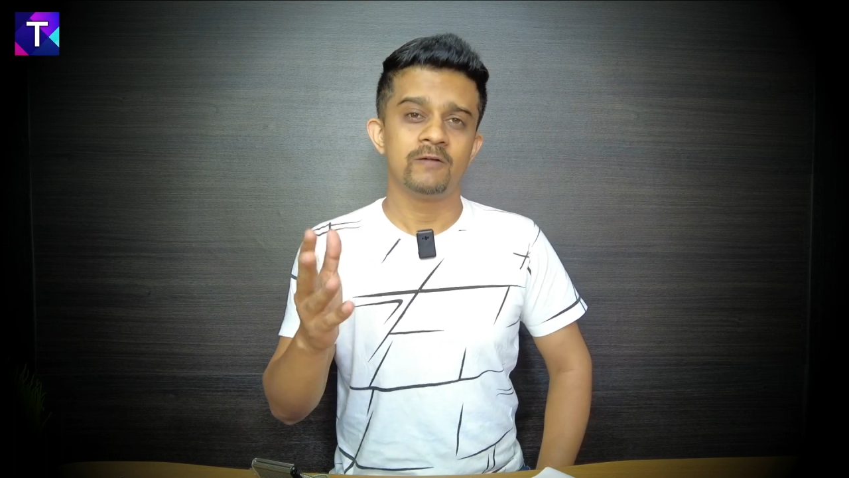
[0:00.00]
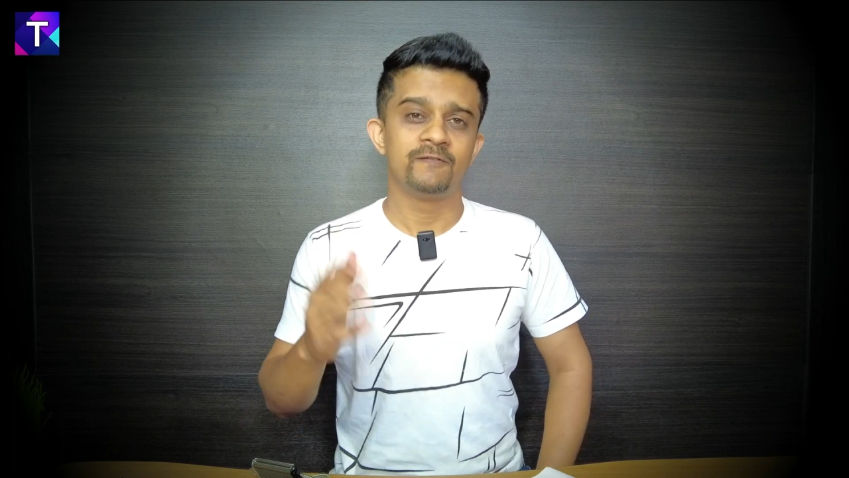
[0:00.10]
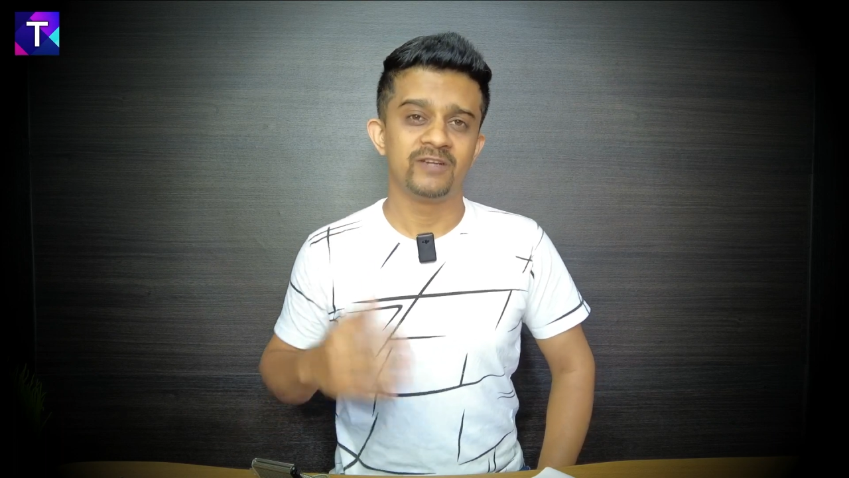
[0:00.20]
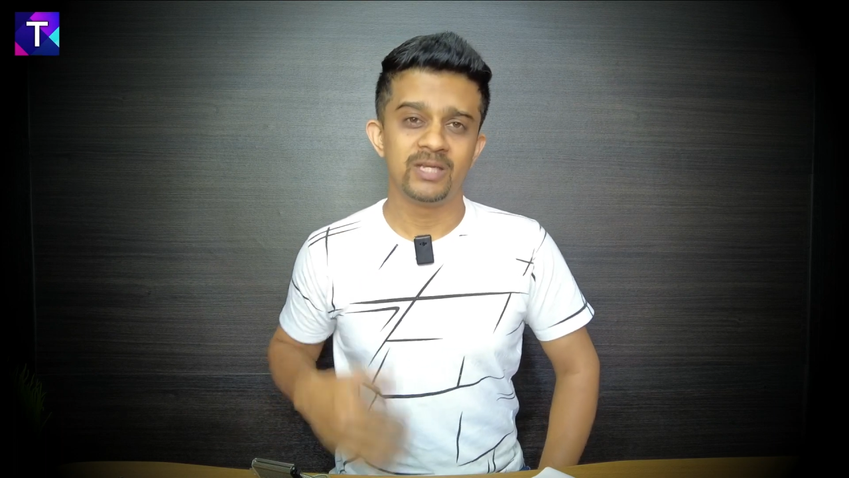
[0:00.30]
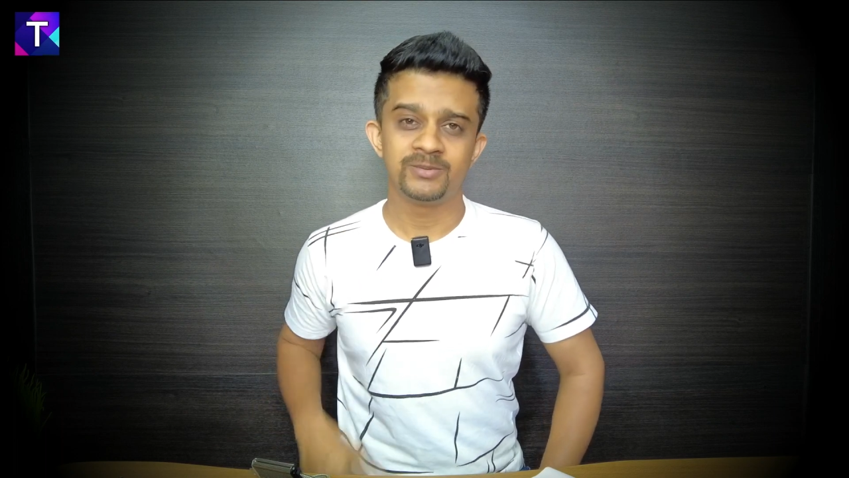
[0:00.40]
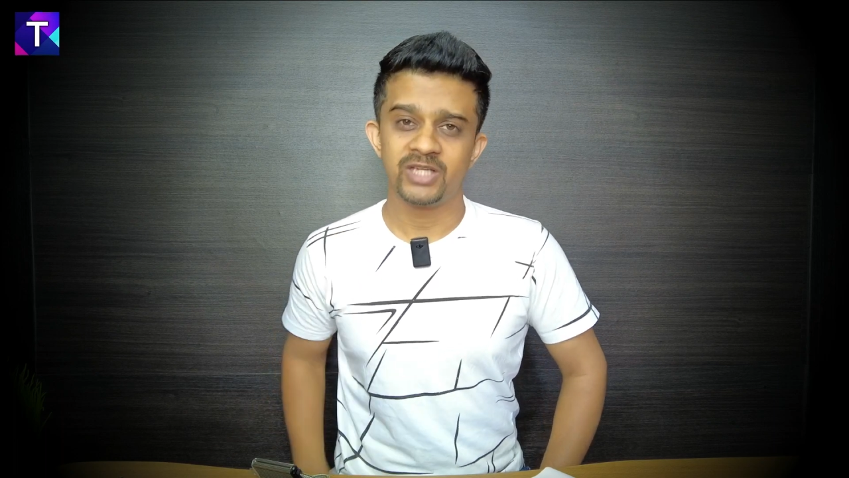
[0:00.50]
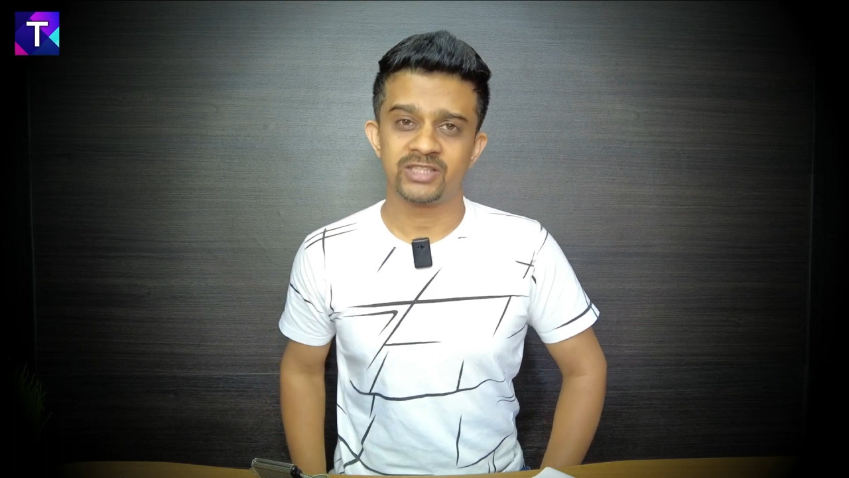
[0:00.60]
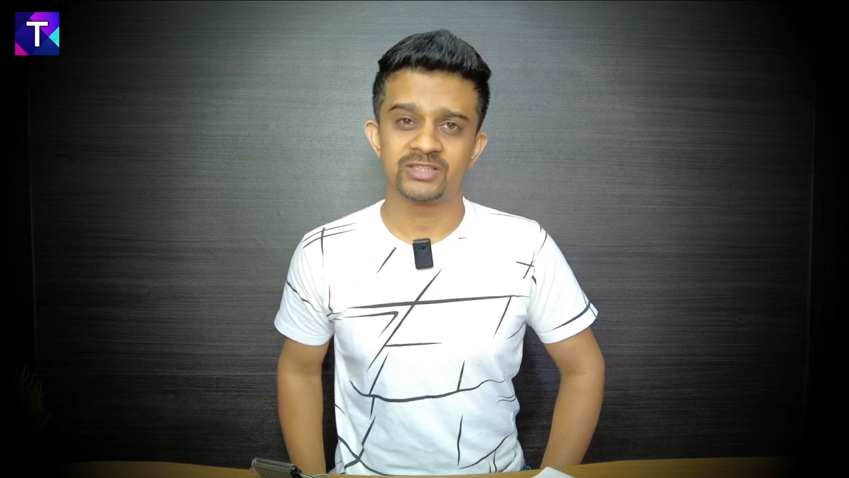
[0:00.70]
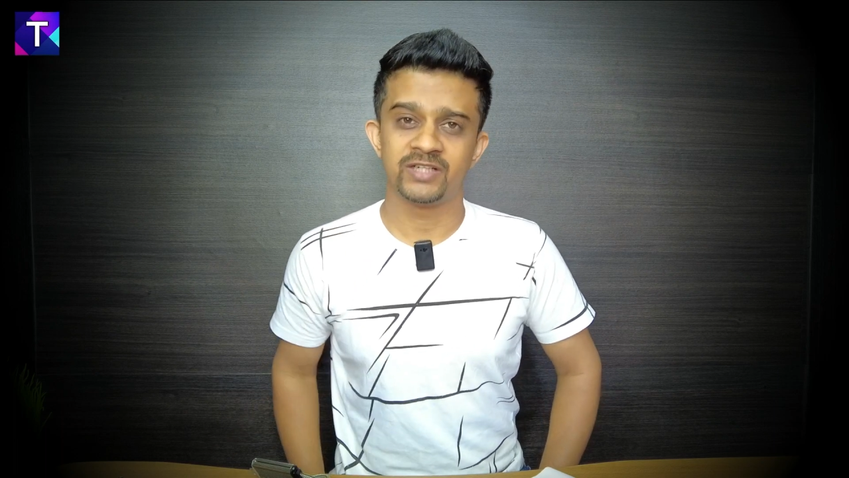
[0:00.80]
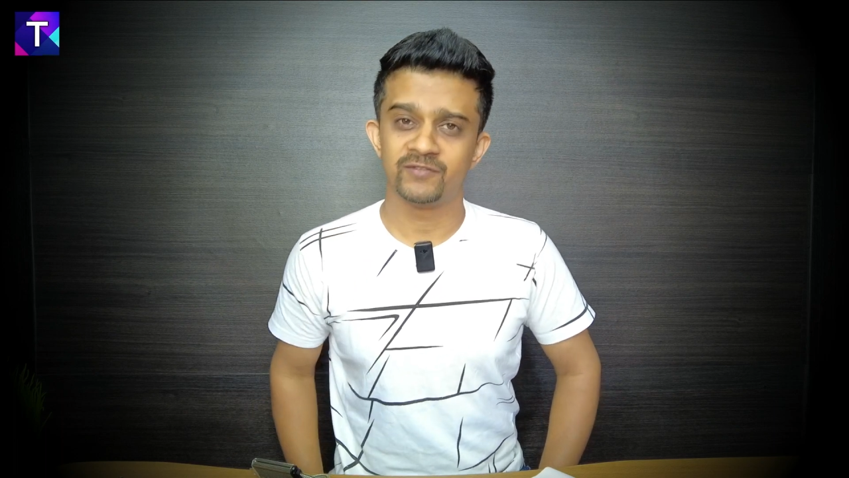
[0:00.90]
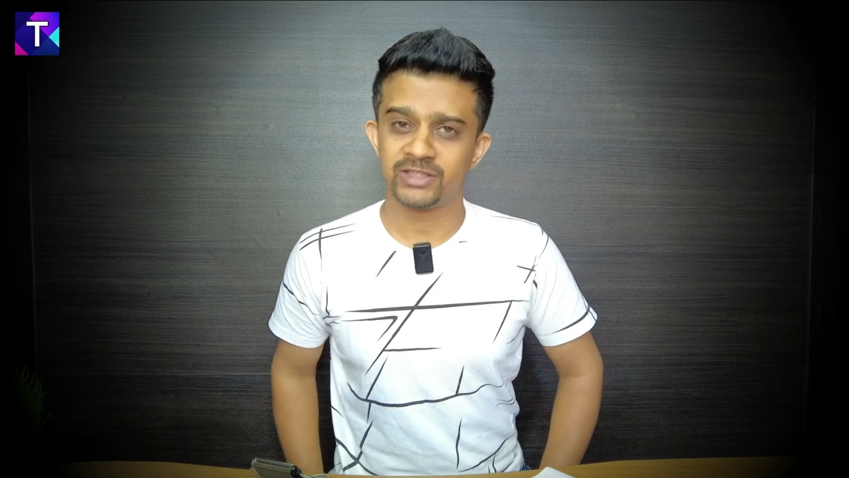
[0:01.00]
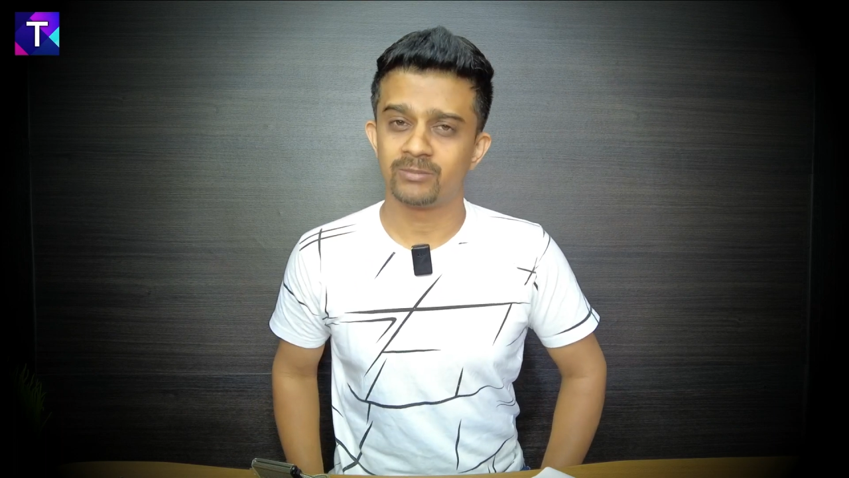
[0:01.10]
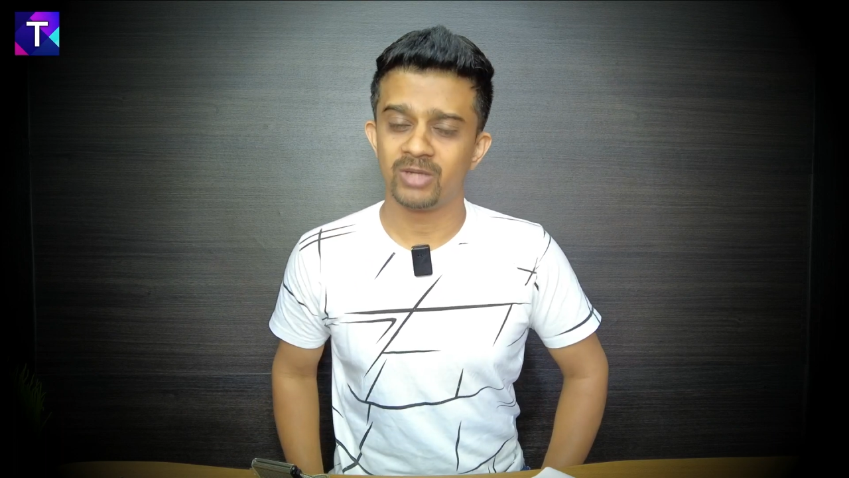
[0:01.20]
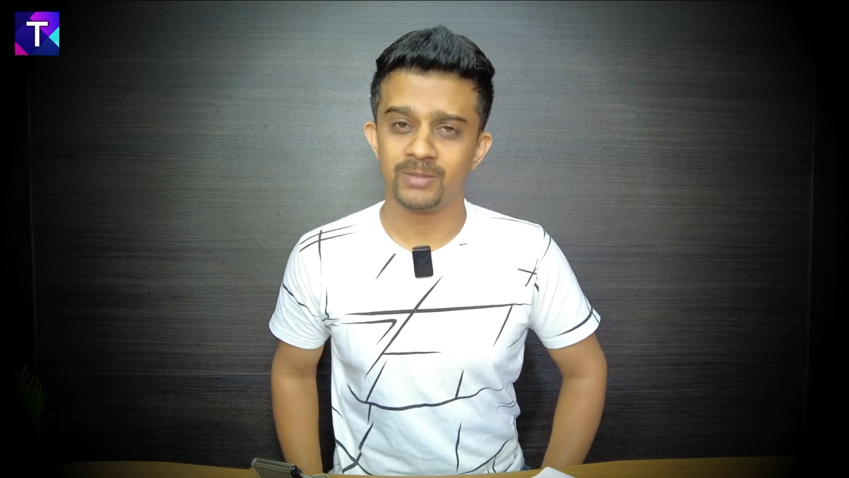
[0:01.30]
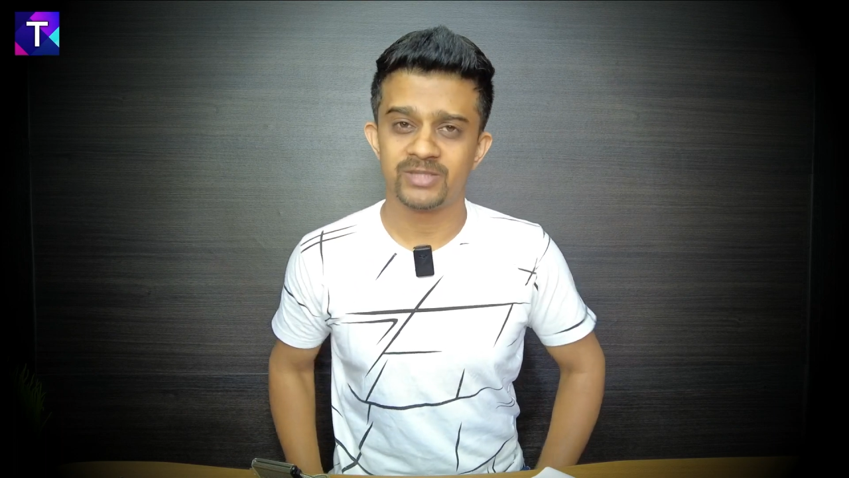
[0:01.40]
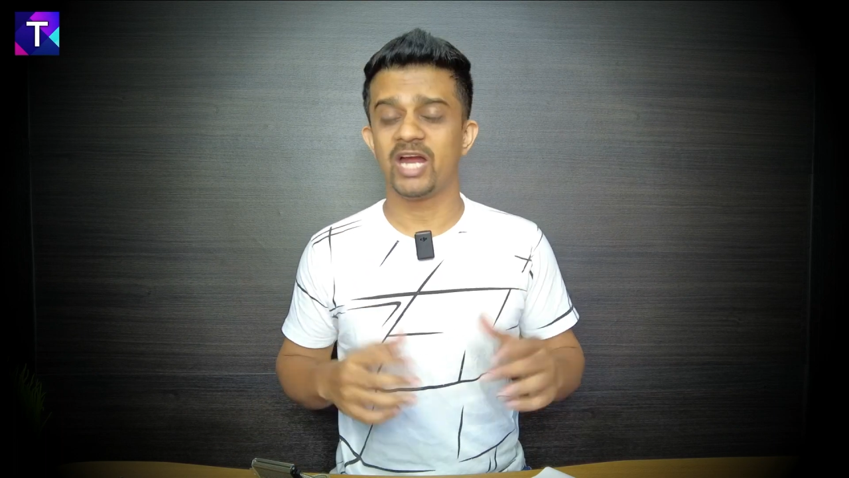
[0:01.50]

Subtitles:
Philips Xtreme Vision bulbs